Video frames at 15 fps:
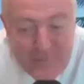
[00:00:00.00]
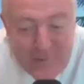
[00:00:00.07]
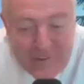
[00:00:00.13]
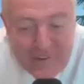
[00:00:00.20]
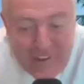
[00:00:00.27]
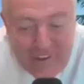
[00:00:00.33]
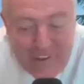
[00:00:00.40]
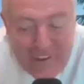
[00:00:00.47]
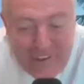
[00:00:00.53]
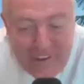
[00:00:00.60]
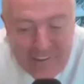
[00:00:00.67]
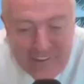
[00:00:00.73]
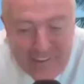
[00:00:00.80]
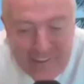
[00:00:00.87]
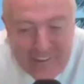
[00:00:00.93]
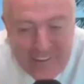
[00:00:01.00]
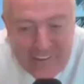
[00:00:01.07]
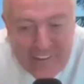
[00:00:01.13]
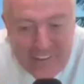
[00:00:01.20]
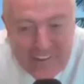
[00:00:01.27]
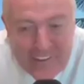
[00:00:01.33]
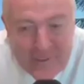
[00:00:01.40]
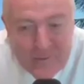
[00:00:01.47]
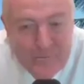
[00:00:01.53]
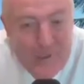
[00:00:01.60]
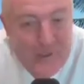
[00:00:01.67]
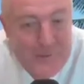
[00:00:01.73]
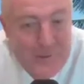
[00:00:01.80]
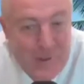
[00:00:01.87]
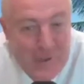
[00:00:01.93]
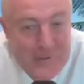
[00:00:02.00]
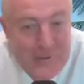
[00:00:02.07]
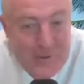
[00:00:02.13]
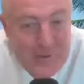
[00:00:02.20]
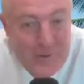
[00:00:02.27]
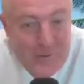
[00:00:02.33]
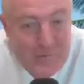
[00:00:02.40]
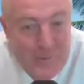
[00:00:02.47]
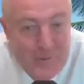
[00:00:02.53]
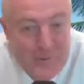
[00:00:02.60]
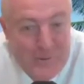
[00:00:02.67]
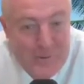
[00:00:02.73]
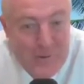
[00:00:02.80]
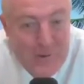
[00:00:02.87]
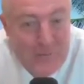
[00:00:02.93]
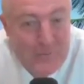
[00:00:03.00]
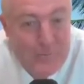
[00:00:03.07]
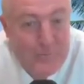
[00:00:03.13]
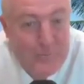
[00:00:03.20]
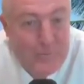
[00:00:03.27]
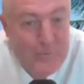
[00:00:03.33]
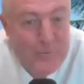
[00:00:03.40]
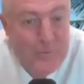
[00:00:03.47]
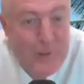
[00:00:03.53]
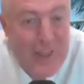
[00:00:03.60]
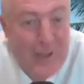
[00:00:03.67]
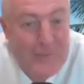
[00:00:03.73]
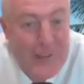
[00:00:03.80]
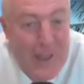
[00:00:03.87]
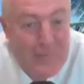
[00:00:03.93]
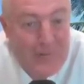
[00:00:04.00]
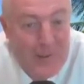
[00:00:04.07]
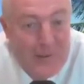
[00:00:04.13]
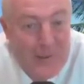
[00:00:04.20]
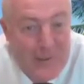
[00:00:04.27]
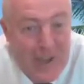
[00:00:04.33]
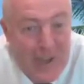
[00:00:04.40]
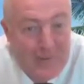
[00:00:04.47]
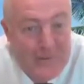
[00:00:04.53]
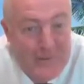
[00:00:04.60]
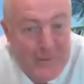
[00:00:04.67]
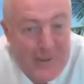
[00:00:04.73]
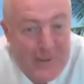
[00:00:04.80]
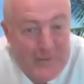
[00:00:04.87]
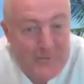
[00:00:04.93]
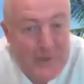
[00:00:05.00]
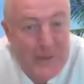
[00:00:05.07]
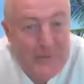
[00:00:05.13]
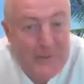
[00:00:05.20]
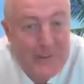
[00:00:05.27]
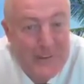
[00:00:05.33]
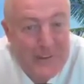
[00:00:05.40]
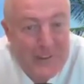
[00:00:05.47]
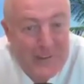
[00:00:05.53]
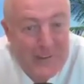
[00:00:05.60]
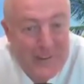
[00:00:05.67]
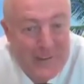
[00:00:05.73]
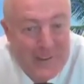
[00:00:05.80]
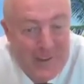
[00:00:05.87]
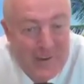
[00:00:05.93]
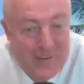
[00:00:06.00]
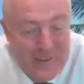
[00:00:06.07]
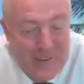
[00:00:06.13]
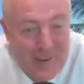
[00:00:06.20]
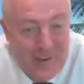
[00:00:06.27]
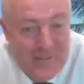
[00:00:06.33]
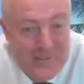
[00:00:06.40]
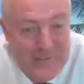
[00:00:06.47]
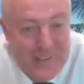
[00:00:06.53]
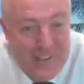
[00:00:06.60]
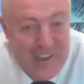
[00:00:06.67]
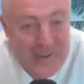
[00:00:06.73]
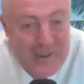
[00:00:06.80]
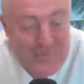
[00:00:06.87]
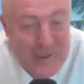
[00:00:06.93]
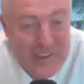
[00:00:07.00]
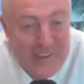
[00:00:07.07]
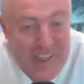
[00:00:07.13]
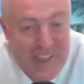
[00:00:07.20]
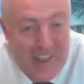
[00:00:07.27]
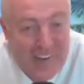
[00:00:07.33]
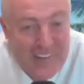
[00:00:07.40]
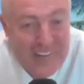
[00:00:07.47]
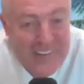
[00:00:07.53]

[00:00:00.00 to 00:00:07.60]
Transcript: And best of luck to you in the future. And we'll have to have another conversation maybe in another year, and see how you're making out.